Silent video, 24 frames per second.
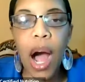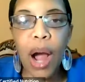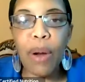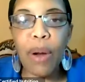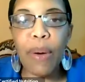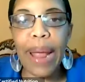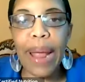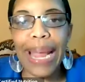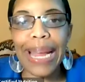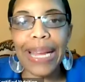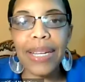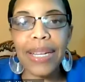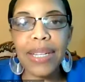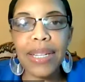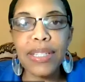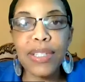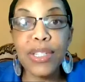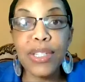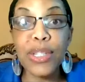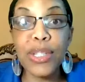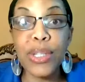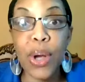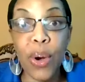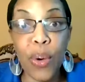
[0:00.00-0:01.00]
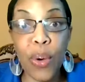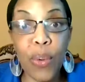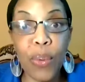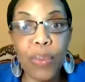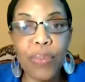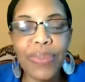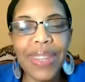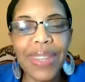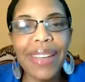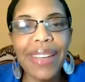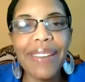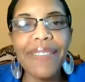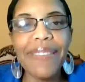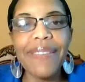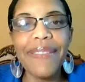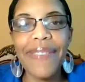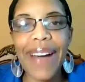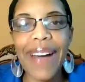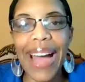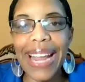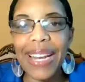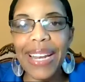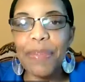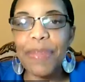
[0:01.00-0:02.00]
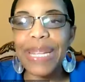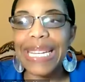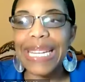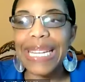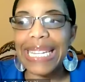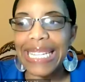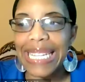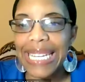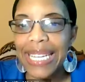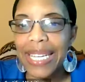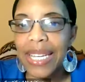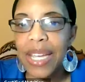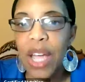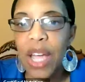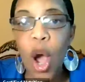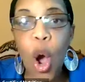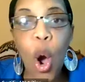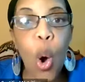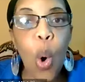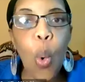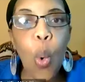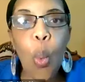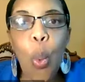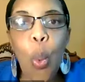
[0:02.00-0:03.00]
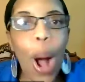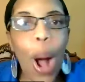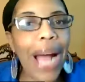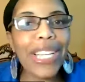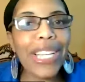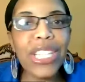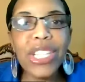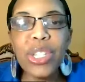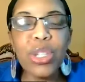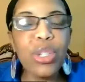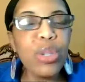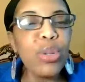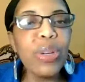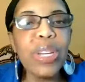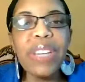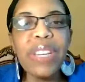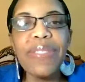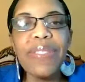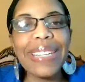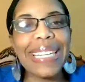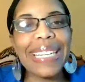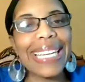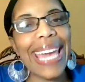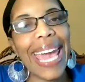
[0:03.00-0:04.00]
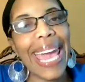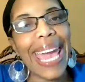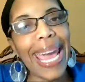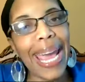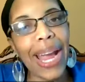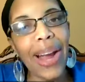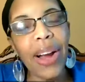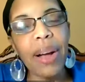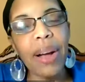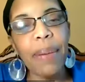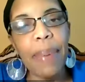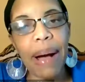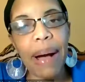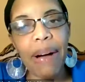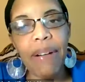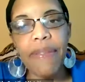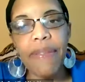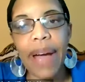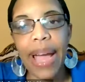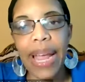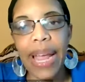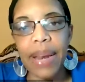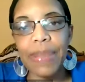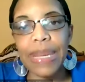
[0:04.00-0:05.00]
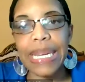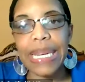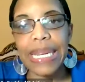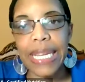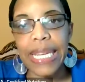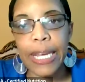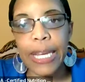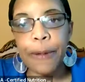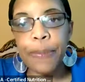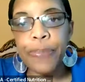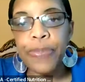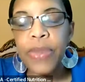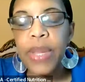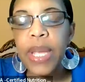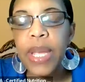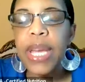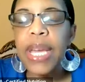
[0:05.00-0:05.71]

All right, so vitamin D. Why should you even care about vitamin D?